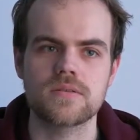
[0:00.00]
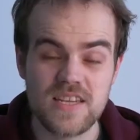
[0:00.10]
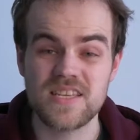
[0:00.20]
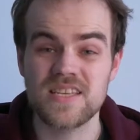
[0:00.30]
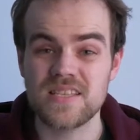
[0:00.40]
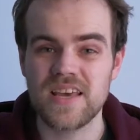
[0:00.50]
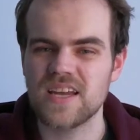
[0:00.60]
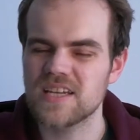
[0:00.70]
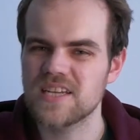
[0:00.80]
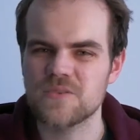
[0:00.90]
And since then,
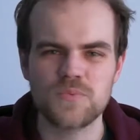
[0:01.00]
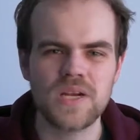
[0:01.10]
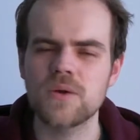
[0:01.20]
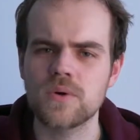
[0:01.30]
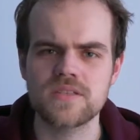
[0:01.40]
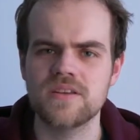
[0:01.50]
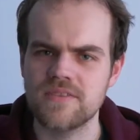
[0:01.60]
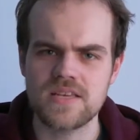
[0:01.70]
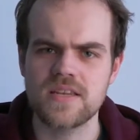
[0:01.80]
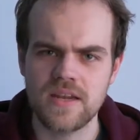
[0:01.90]
I didn't really want to
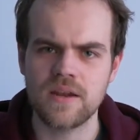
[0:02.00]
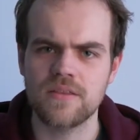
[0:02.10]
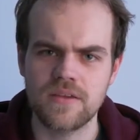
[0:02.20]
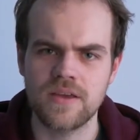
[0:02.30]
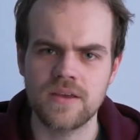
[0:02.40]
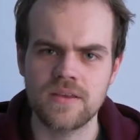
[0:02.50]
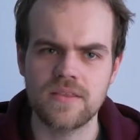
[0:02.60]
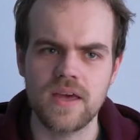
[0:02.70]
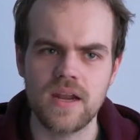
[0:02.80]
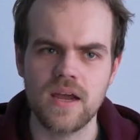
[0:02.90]
invest in anything
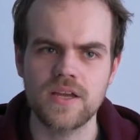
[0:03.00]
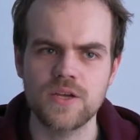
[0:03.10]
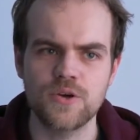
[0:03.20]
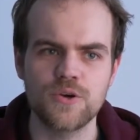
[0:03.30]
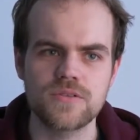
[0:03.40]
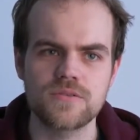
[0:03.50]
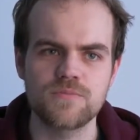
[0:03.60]
that I could